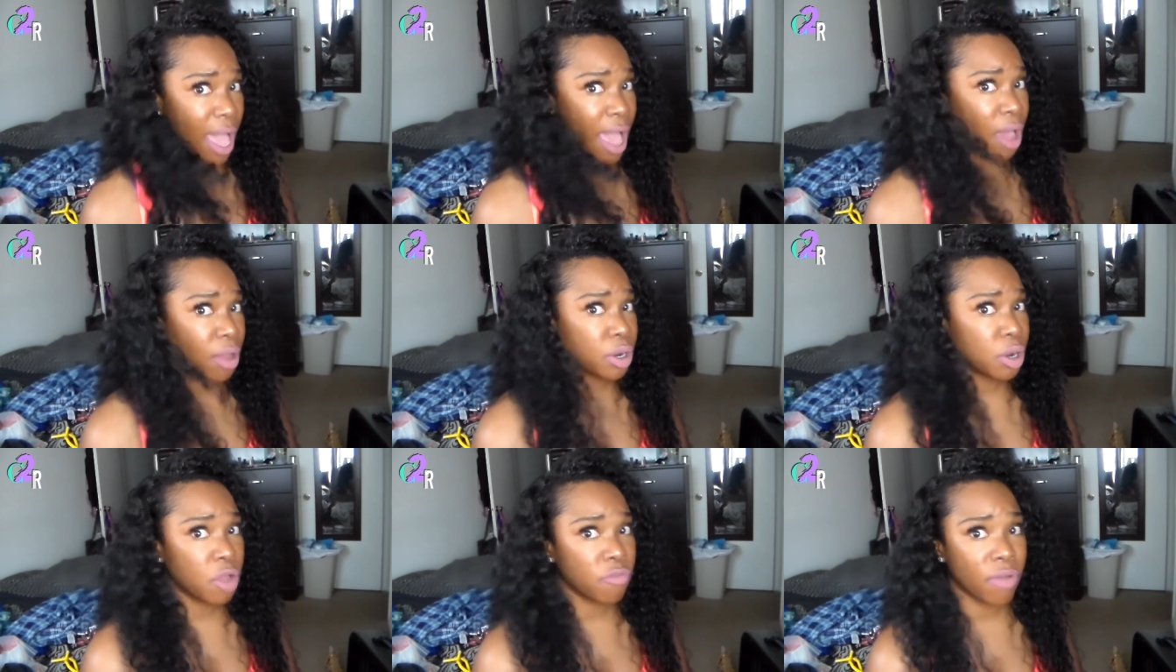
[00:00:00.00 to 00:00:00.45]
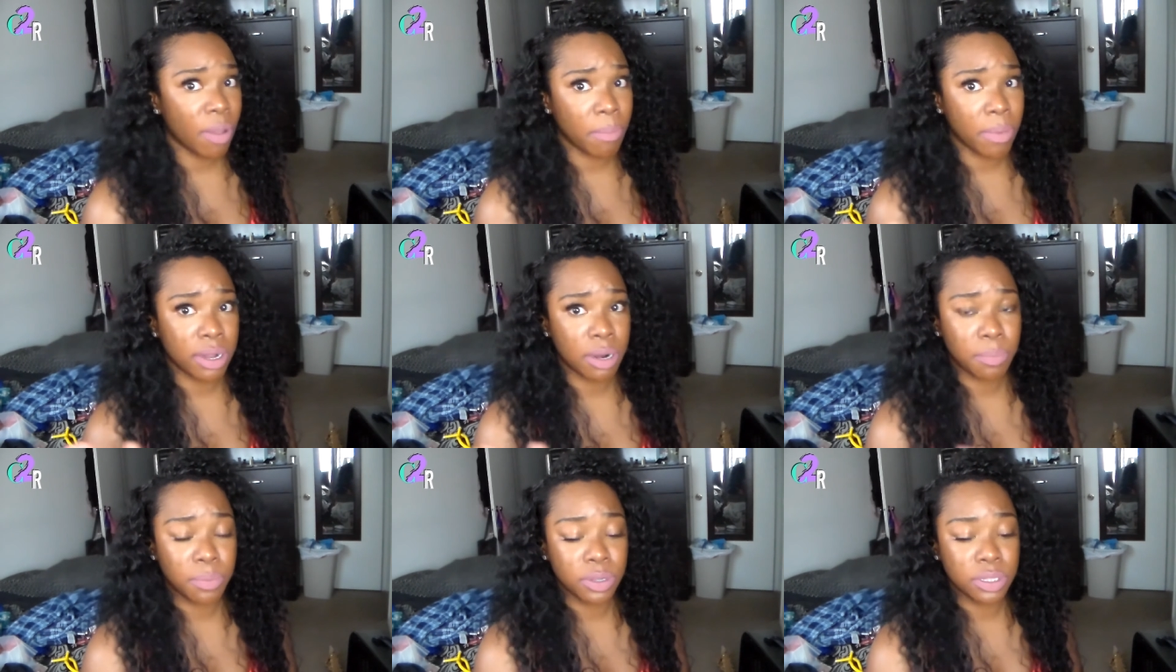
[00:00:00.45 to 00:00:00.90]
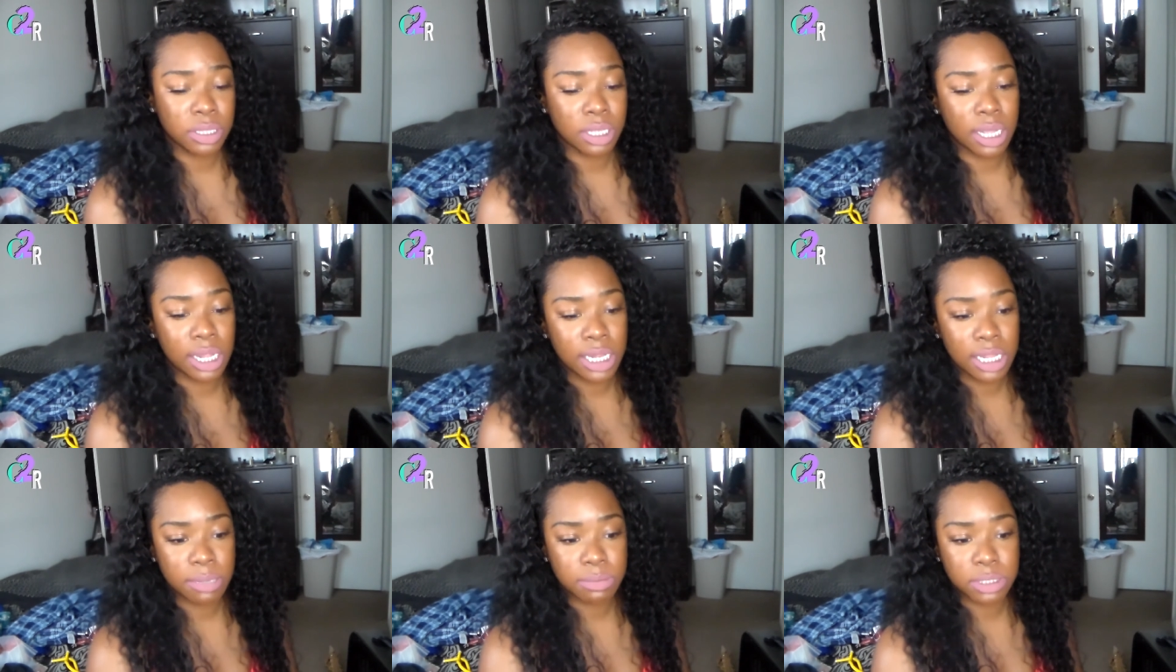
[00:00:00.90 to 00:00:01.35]
I don't know if I'm gonna put
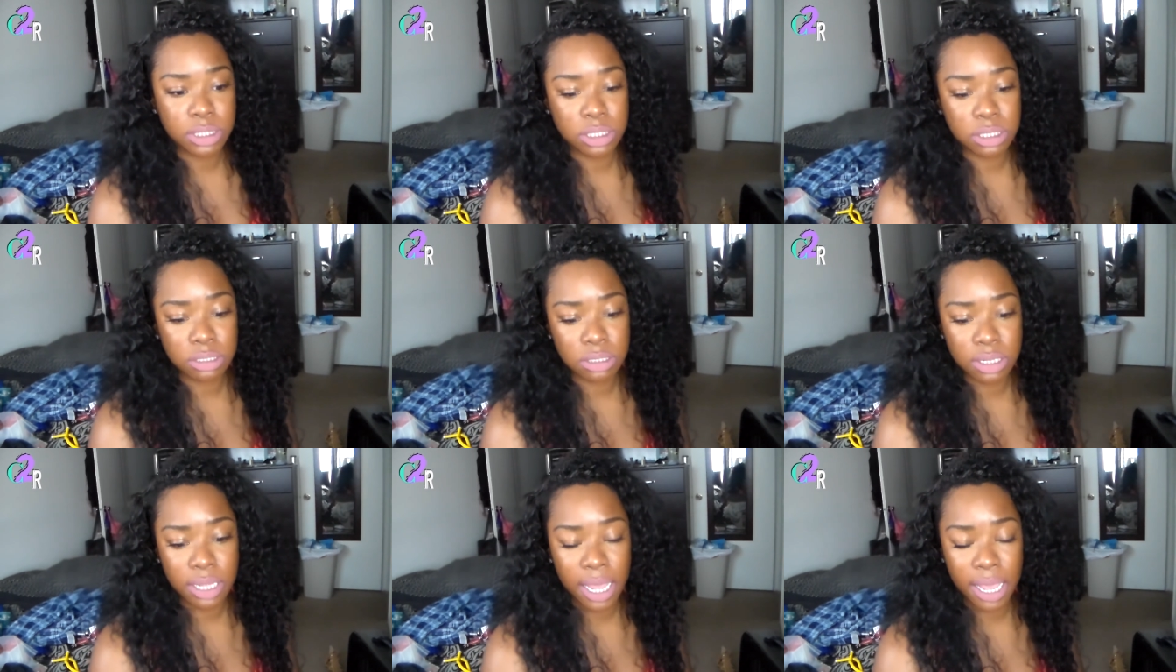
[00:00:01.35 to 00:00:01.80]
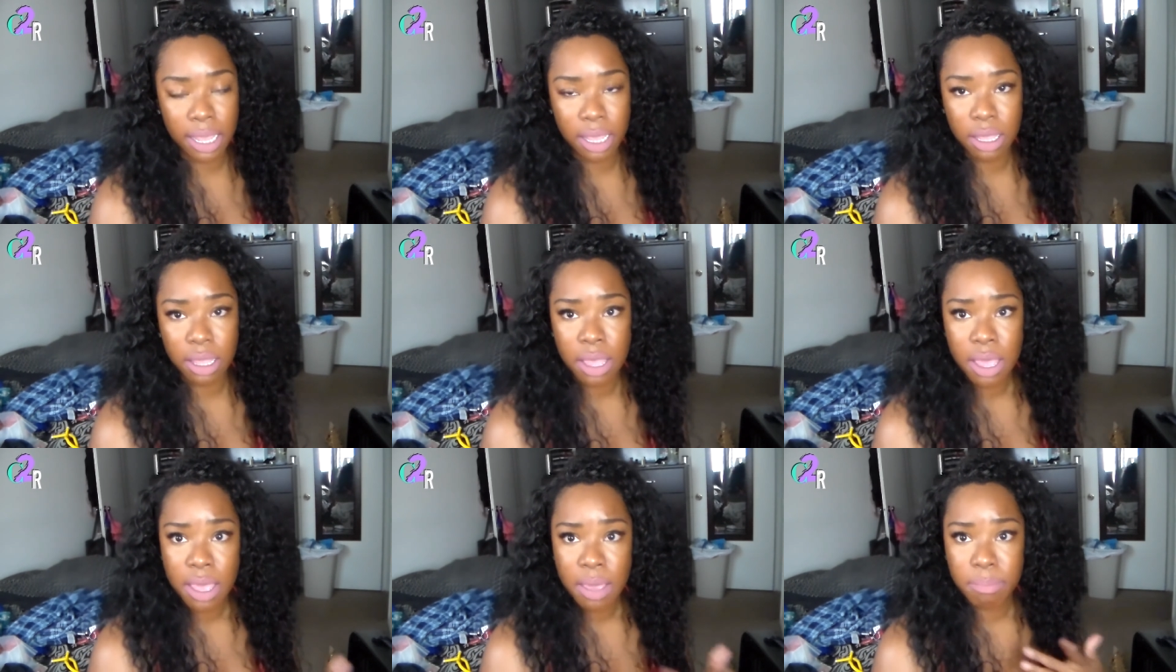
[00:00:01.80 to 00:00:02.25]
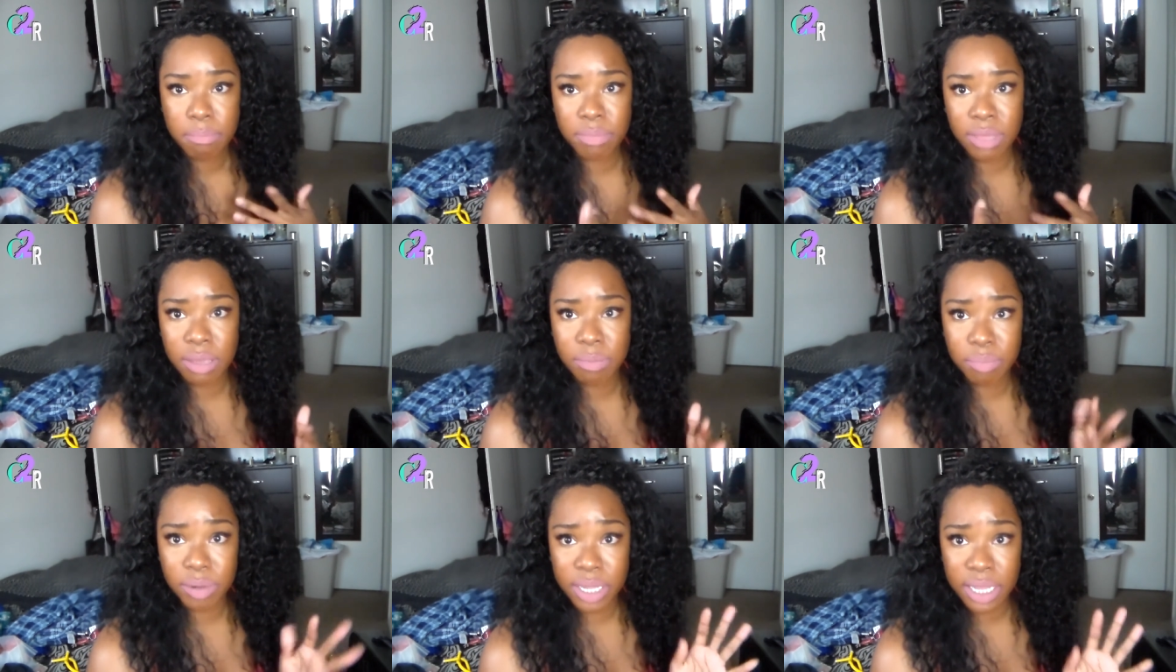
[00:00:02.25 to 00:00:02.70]
the clips to like
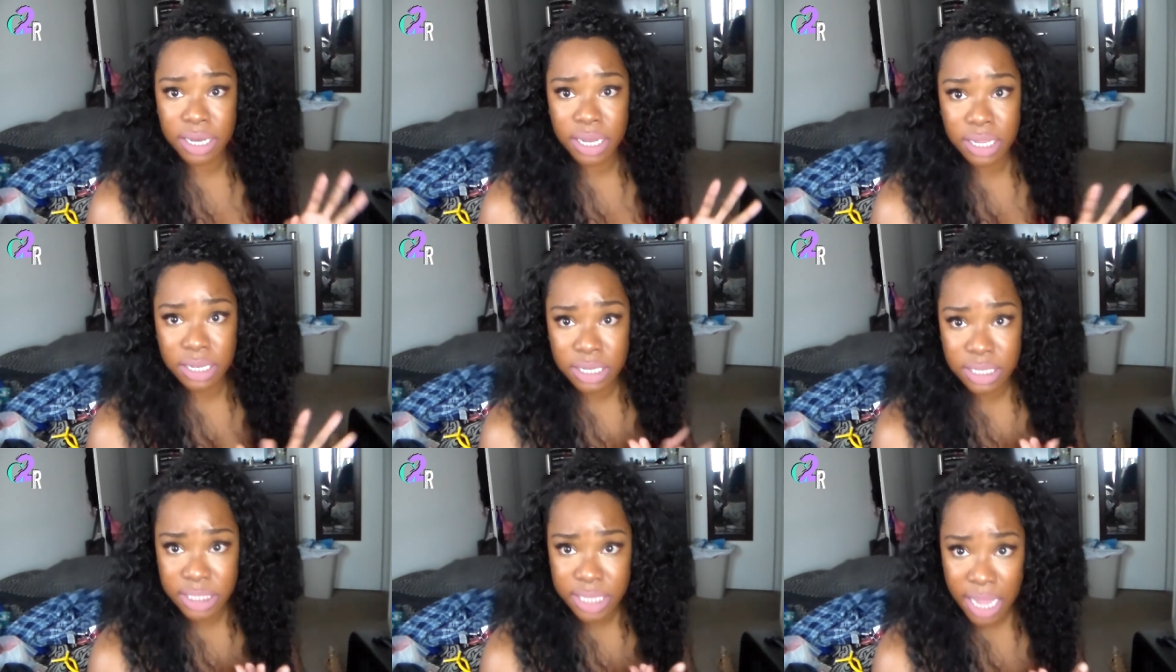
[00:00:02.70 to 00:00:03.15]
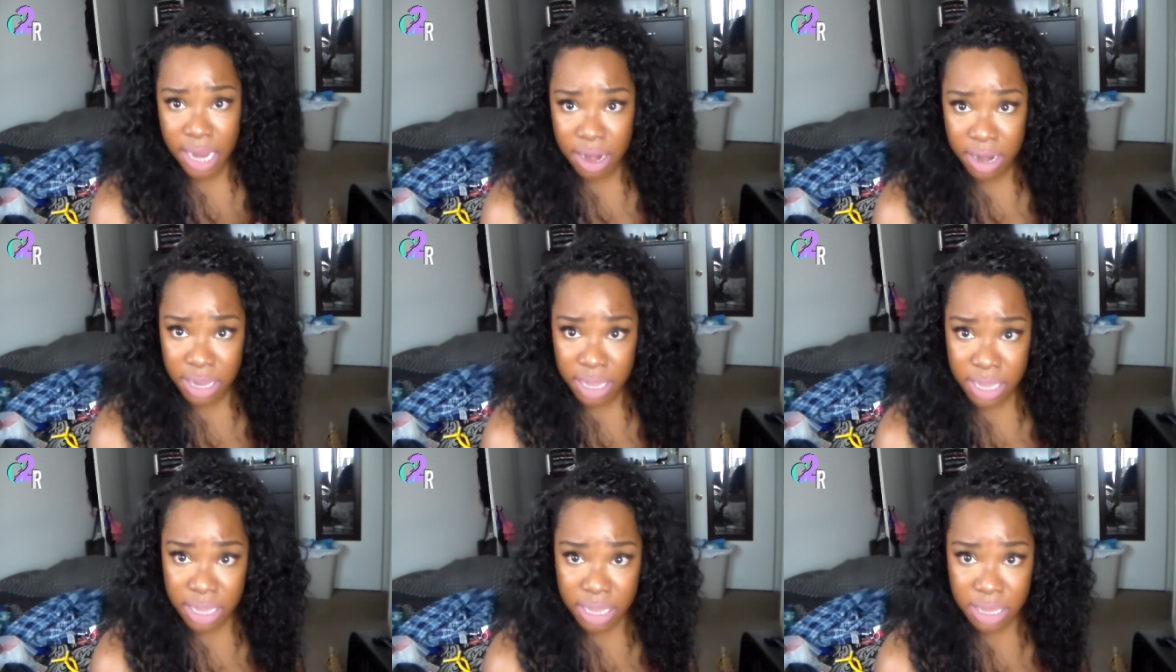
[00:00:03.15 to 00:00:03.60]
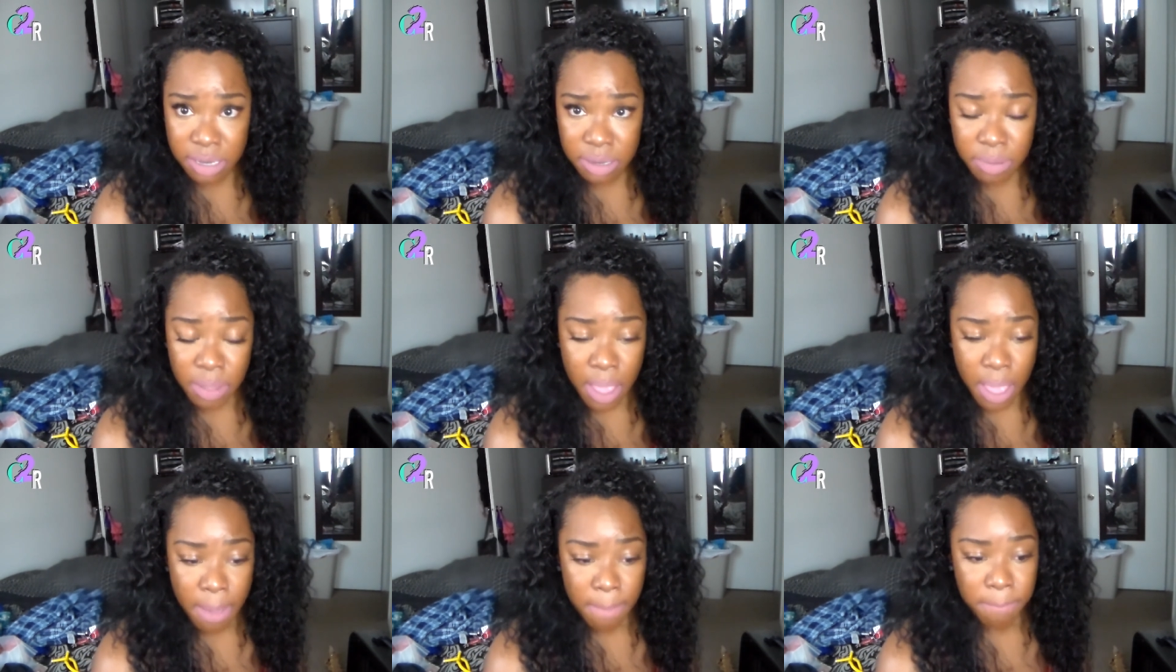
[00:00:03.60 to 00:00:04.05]
me blending this hair in,